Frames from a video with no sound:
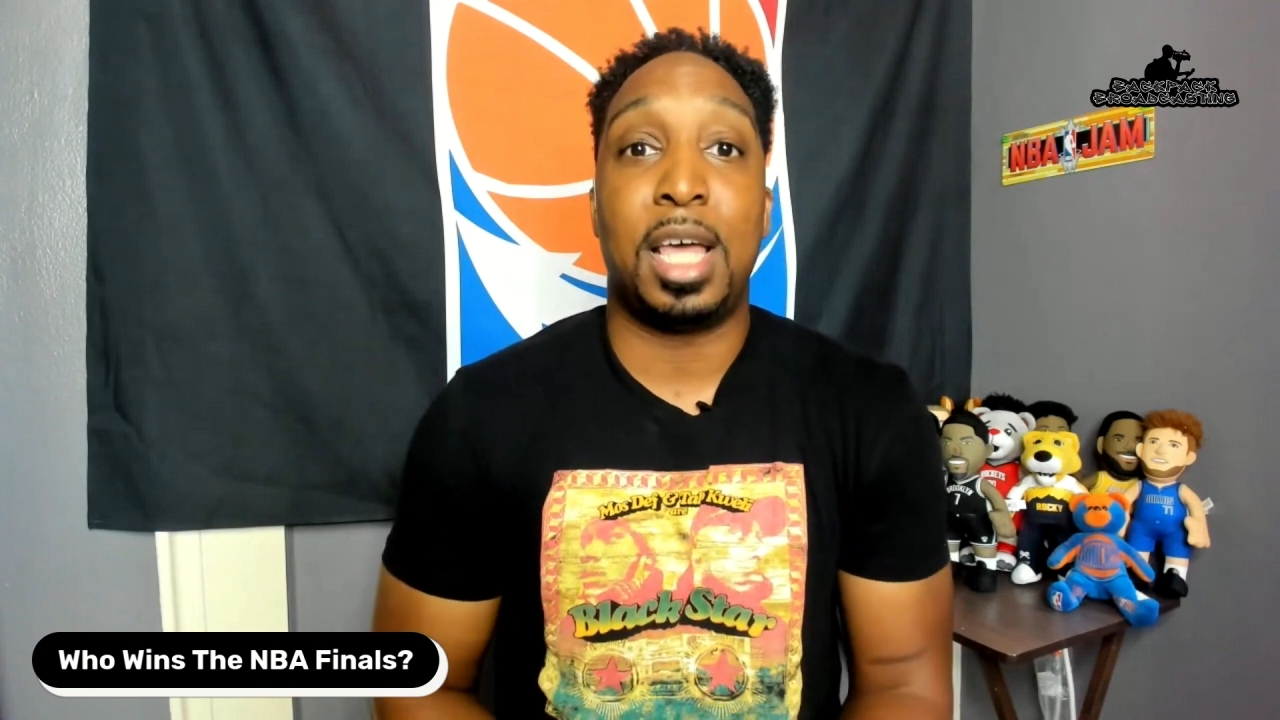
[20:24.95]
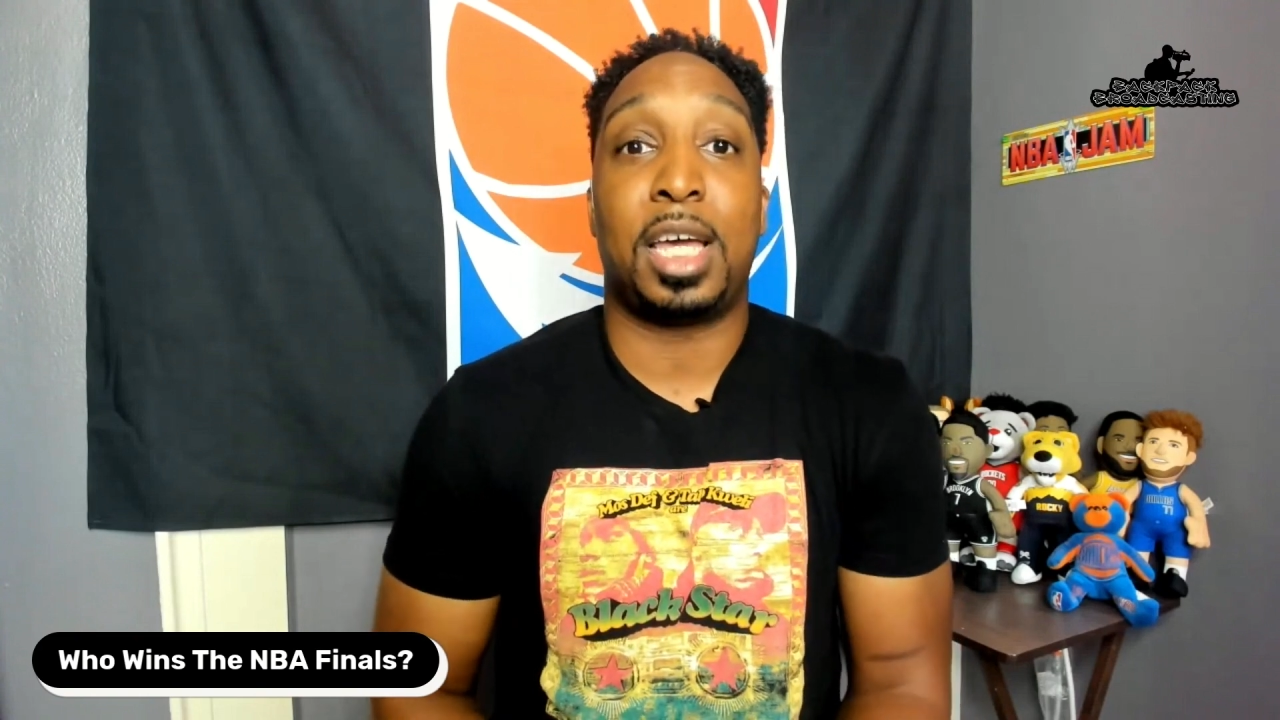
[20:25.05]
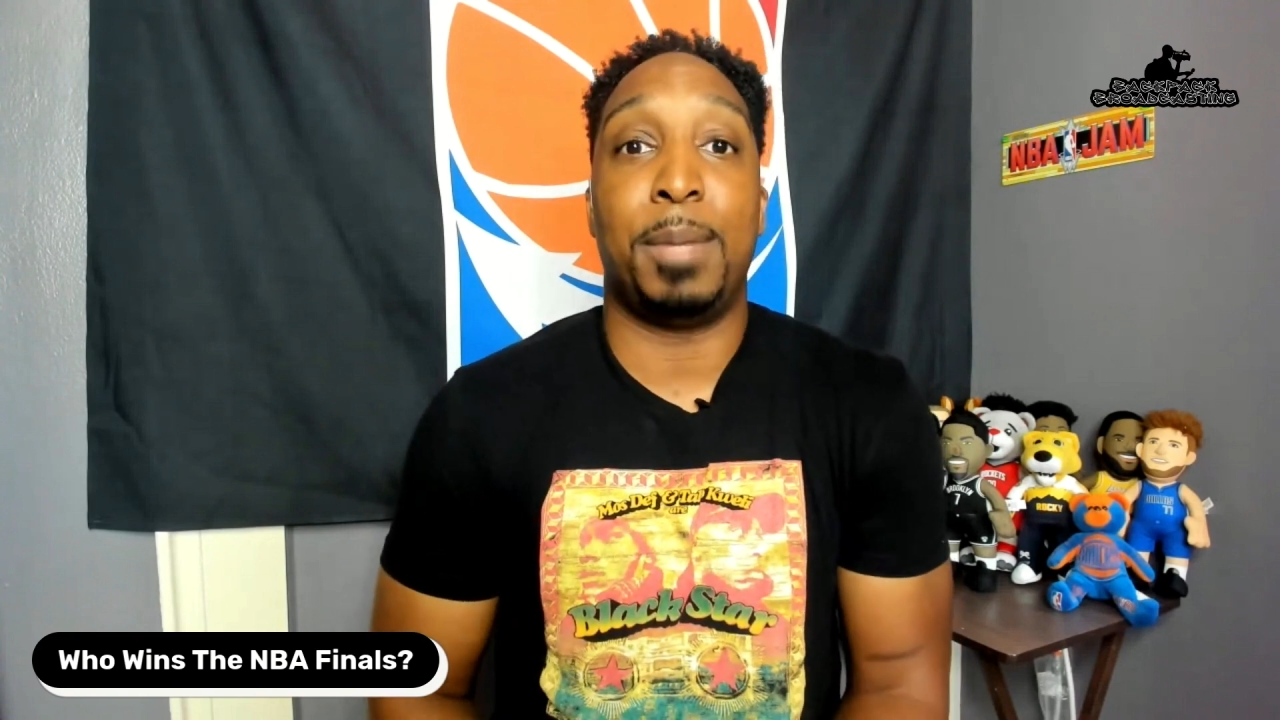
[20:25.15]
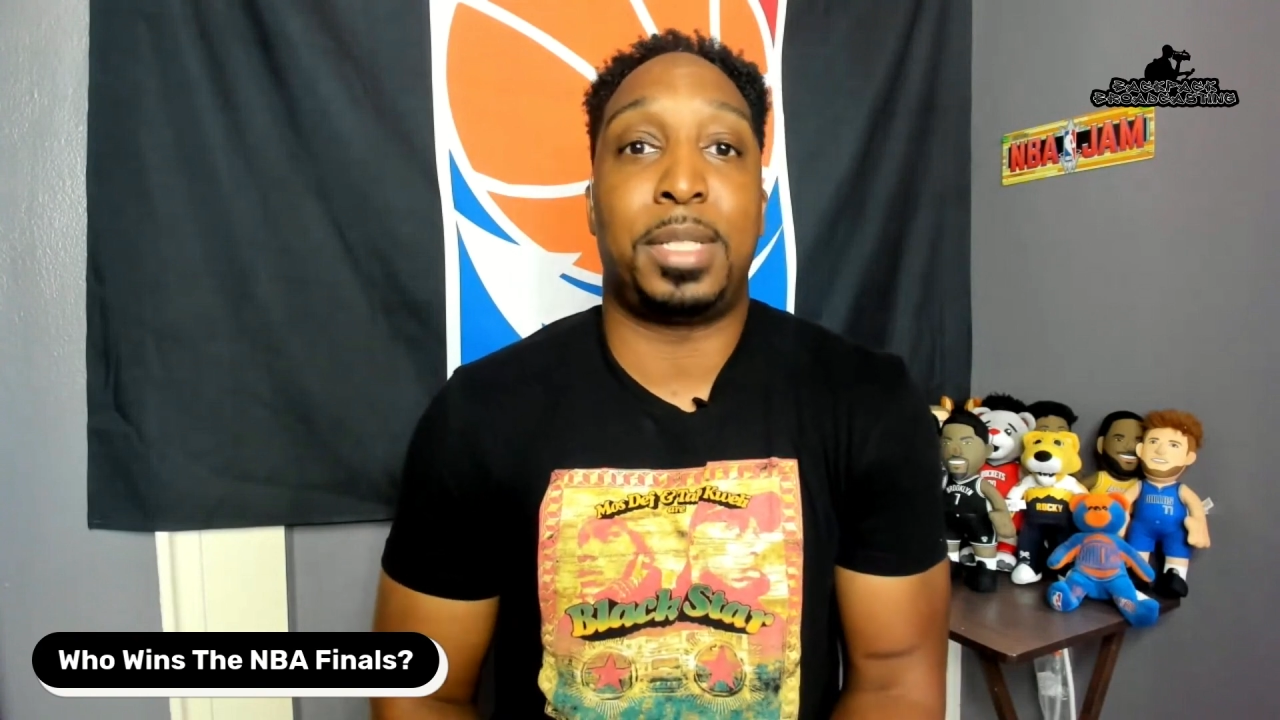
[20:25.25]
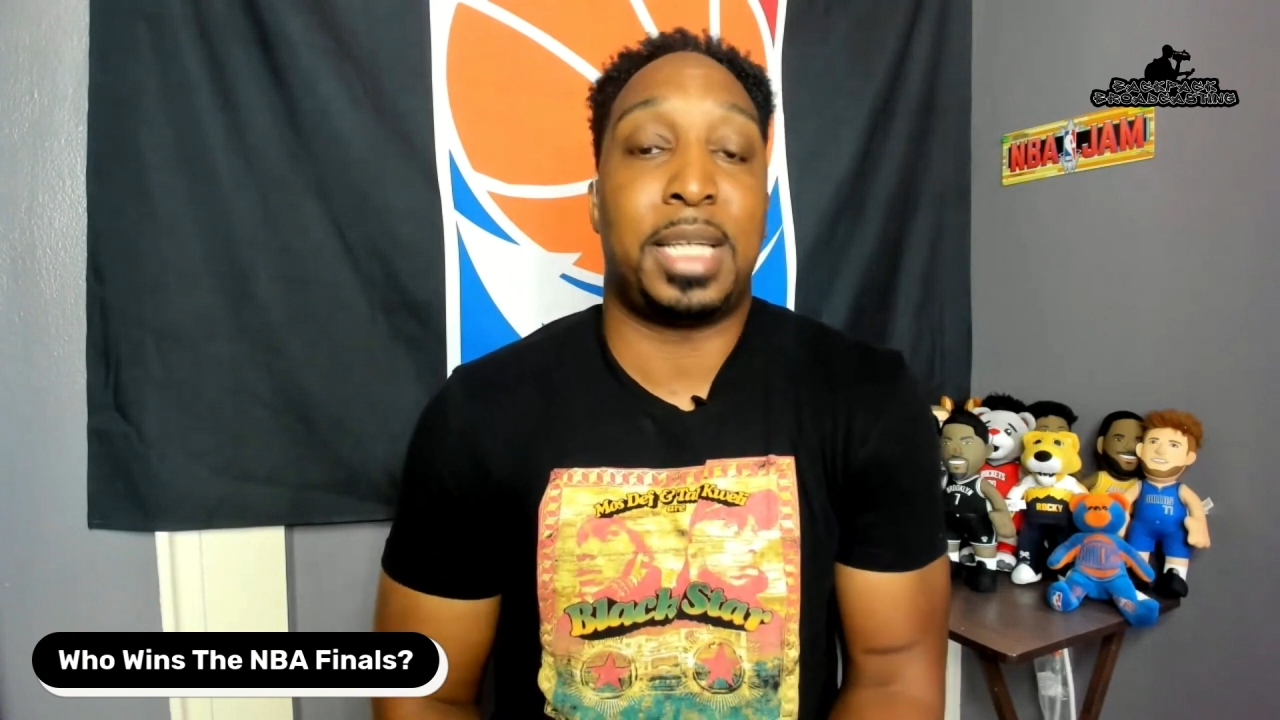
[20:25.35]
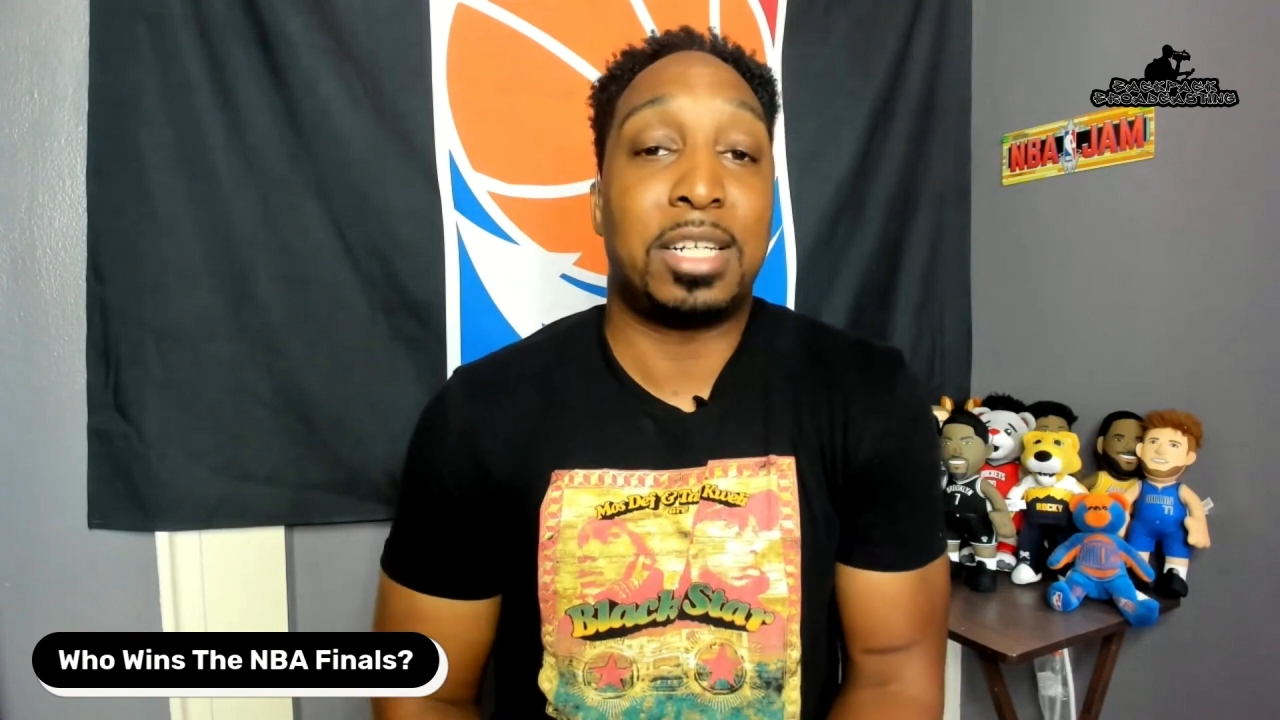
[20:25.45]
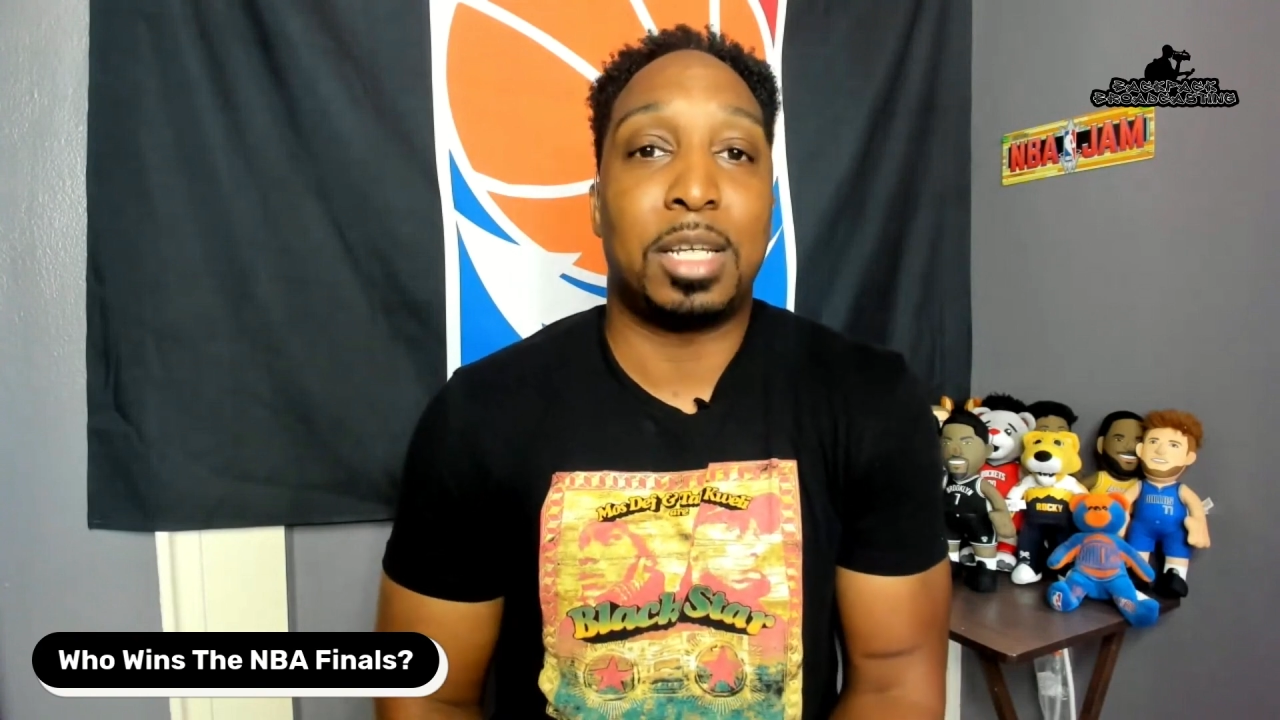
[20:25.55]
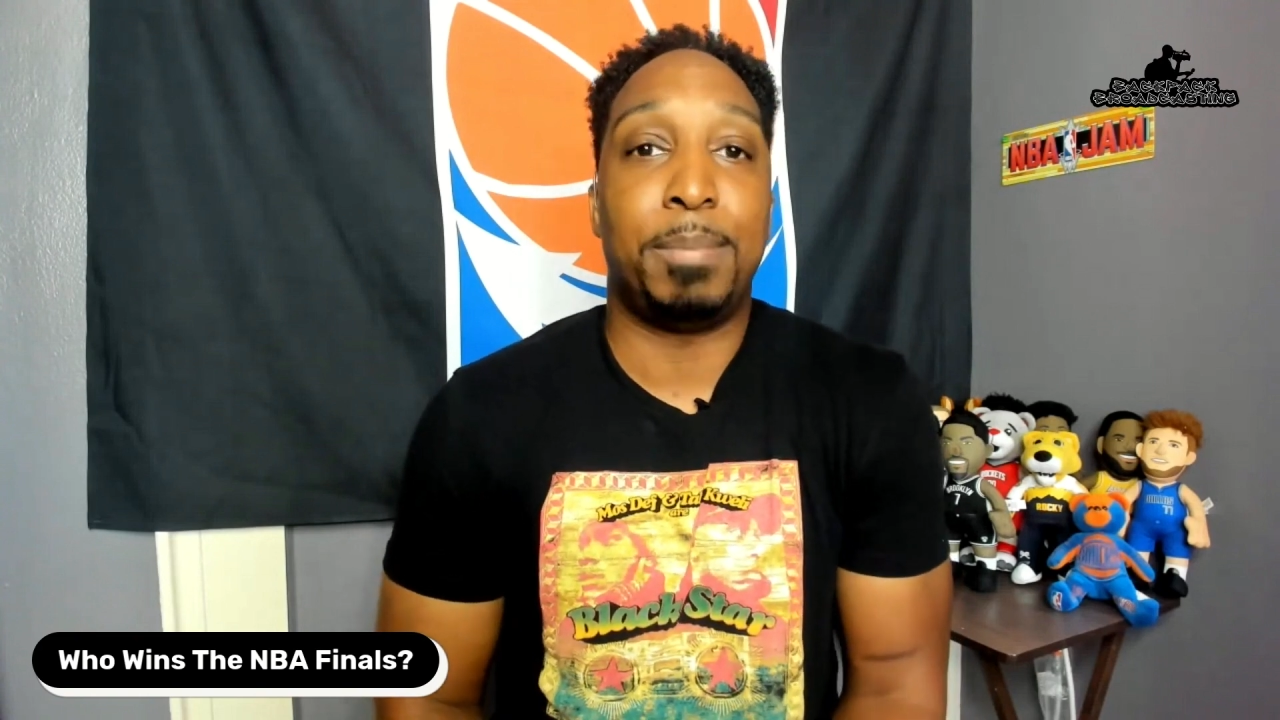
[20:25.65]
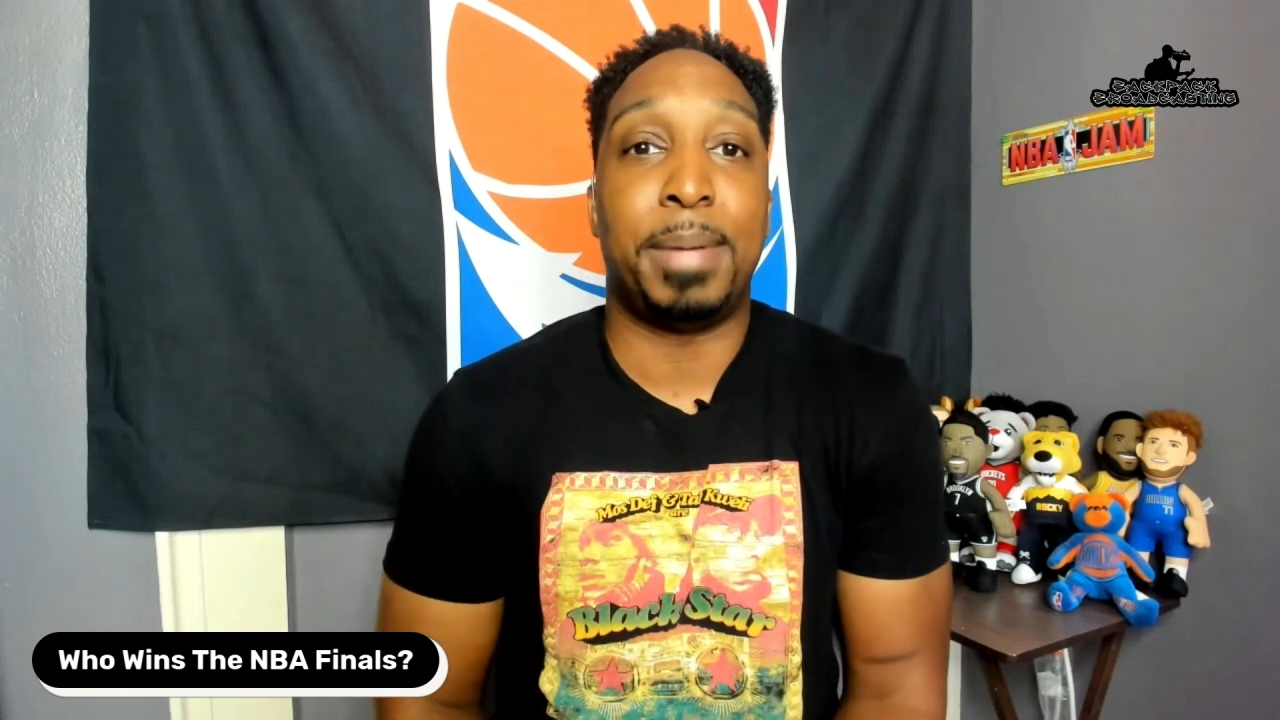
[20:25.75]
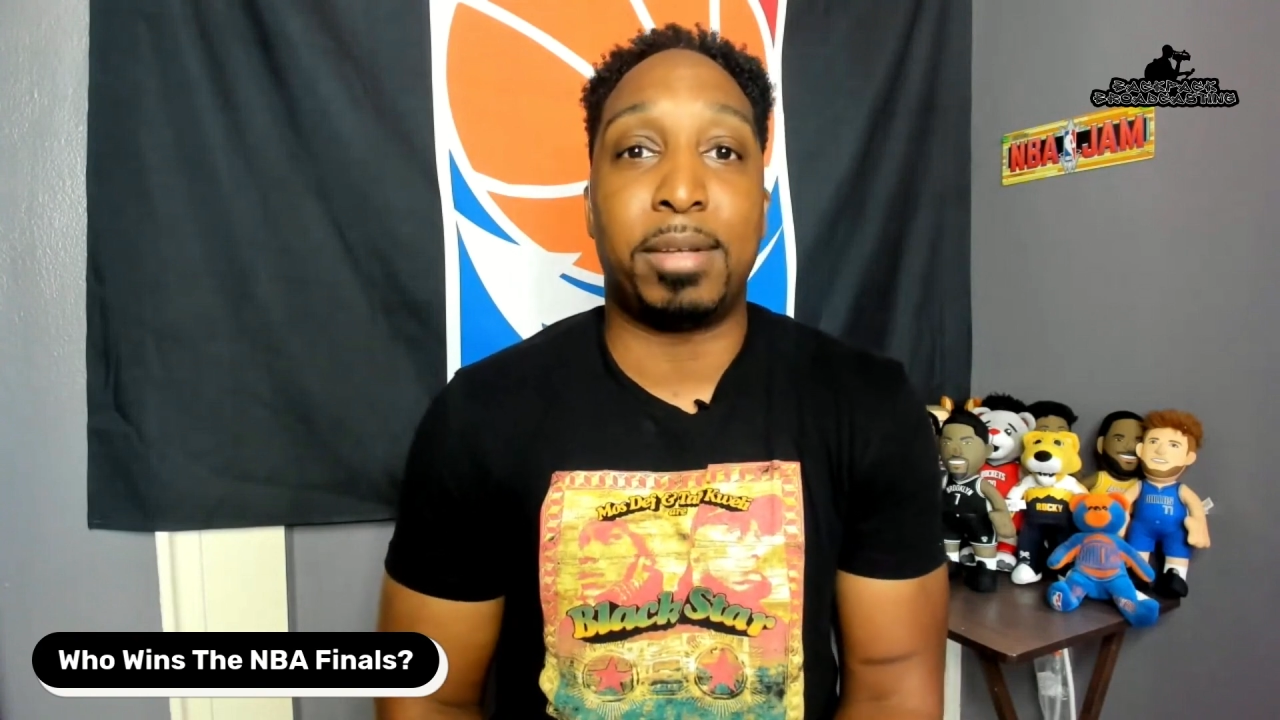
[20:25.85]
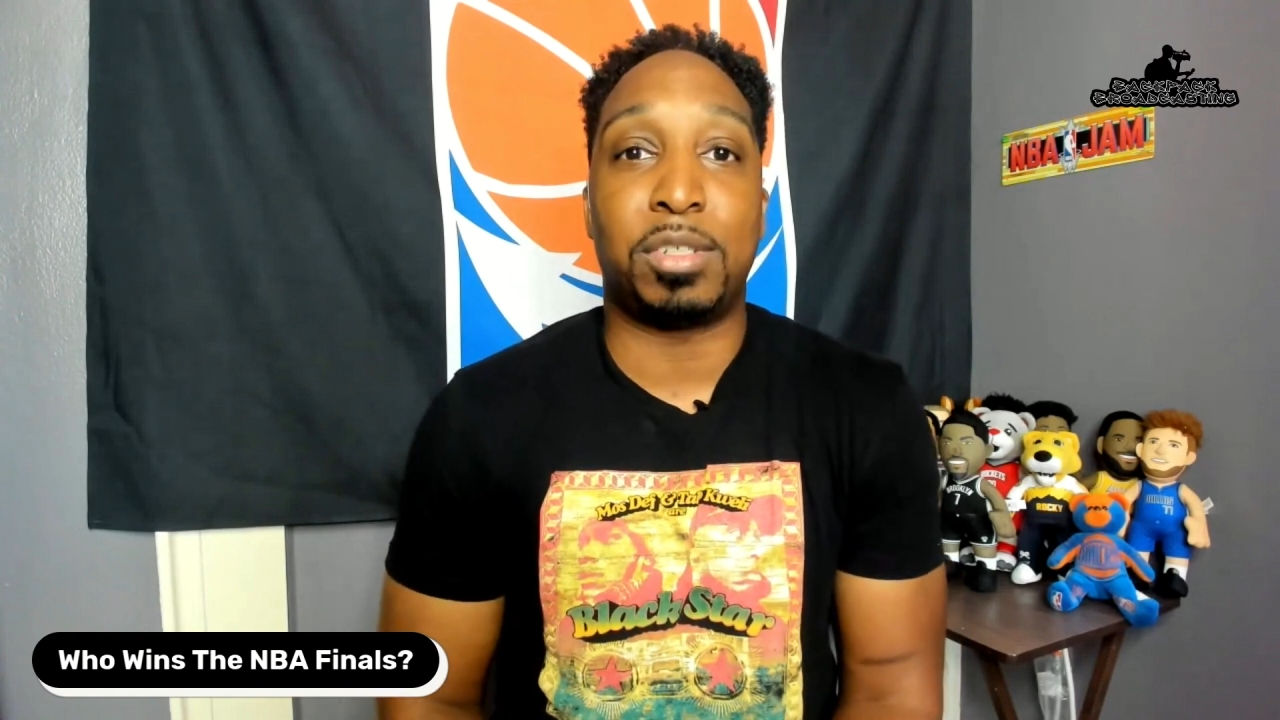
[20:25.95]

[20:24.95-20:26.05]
can potentially bounce